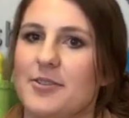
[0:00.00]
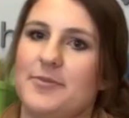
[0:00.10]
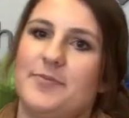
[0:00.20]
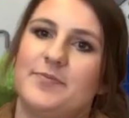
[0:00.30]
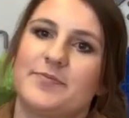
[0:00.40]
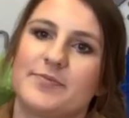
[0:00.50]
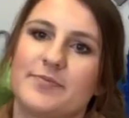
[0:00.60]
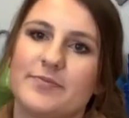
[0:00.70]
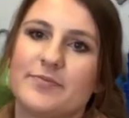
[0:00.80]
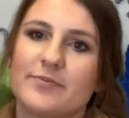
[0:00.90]

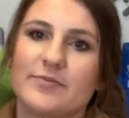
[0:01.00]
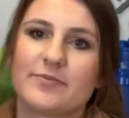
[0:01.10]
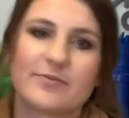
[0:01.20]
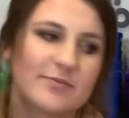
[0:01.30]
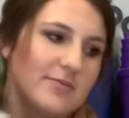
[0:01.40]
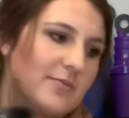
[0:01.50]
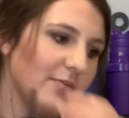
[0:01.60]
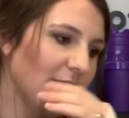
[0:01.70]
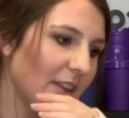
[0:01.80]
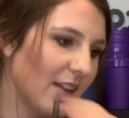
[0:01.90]

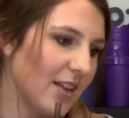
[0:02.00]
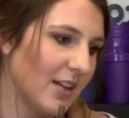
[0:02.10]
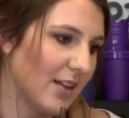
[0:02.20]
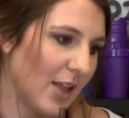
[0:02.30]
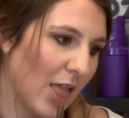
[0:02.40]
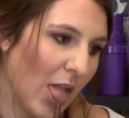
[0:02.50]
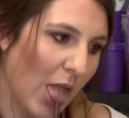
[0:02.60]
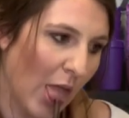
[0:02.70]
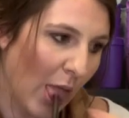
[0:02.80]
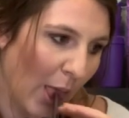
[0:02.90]

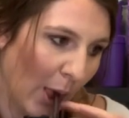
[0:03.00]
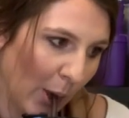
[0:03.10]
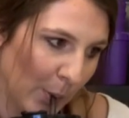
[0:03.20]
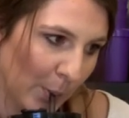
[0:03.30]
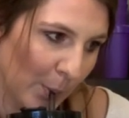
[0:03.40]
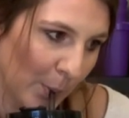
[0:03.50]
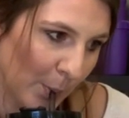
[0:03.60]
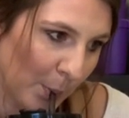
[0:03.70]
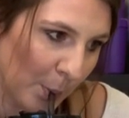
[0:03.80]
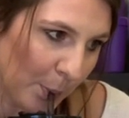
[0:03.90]

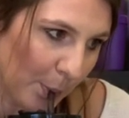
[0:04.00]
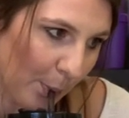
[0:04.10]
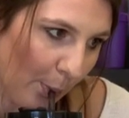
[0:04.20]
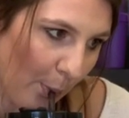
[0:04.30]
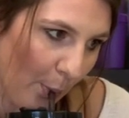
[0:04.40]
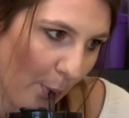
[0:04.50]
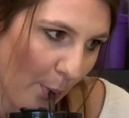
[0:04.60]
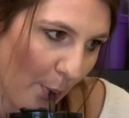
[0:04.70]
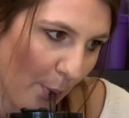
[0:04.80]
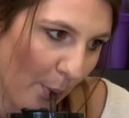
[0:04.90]

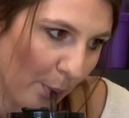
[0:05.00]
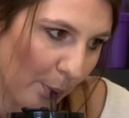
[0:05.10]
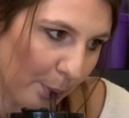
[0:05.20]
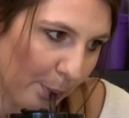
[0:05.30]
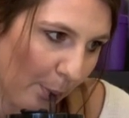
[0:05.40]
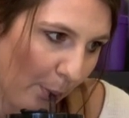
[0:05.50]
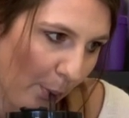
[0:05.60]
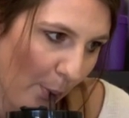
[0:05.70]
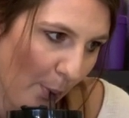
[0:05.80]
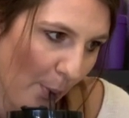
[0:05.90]

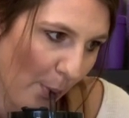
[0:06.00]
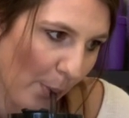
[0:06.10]
[no speech]